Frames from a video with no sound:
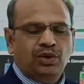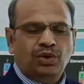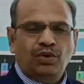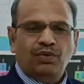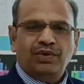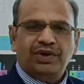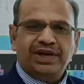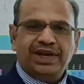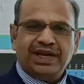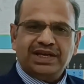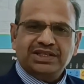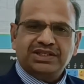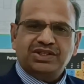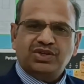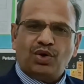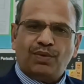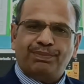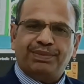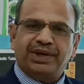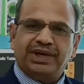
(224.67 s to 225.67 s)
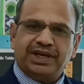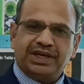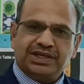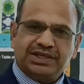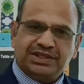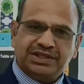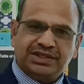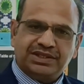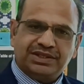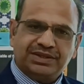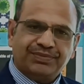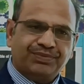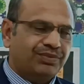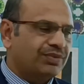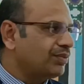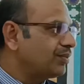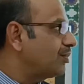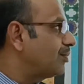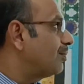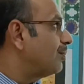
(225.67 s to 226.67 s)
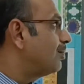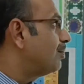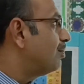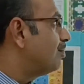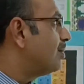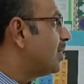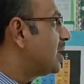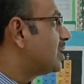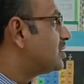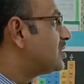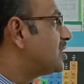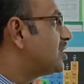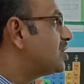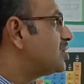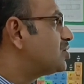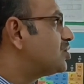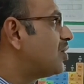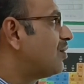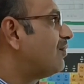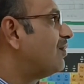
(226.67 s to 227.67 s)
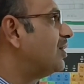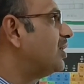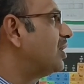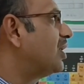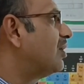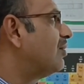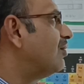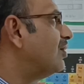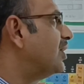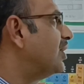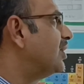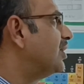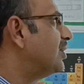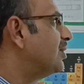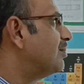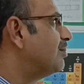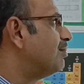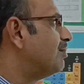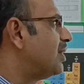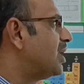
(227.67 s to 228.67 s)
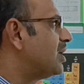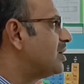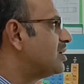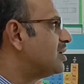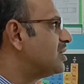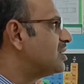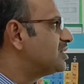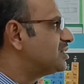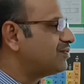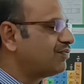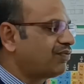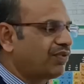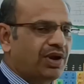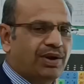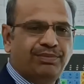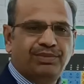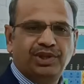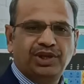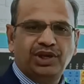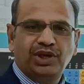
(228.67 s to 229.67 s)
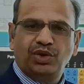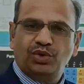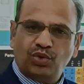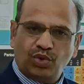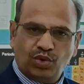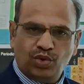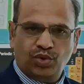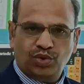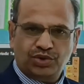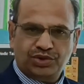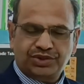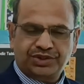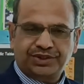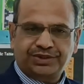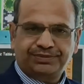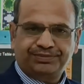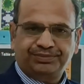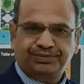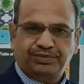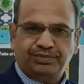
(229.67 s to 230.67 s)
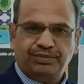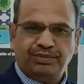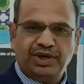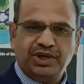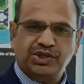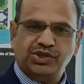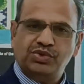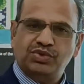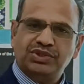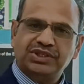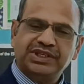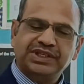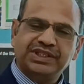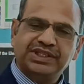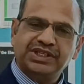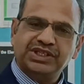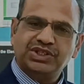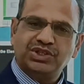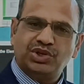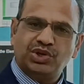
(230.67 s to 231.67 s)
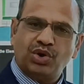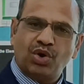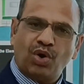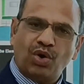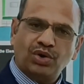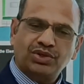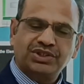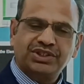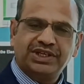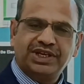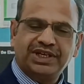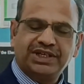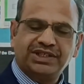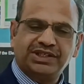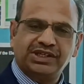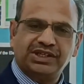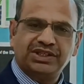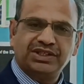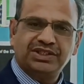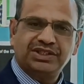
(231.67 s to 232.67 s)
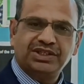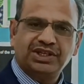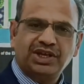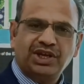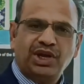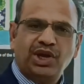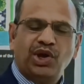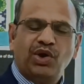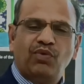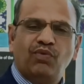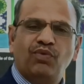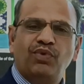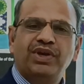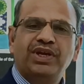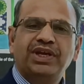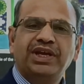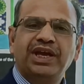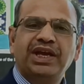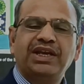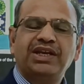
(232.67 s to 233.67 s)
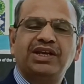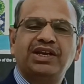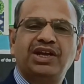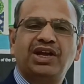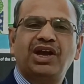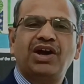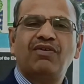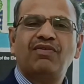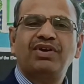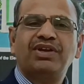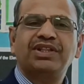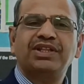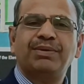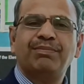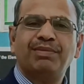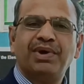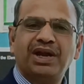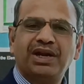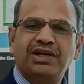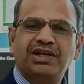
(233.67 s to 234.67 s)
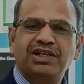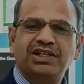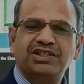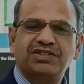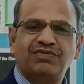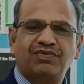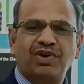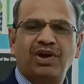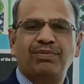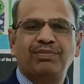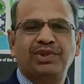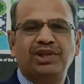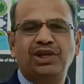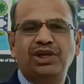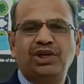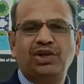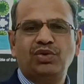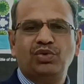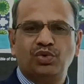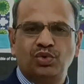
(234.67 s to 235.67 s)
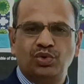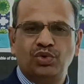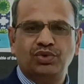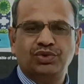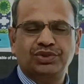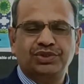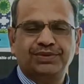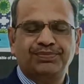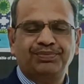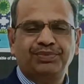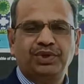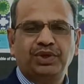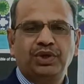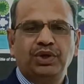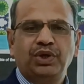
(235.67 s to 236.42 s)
Now our next topic is methods of recovering metals from their ores. By using these redox reactions, we can recover the metals from their ores.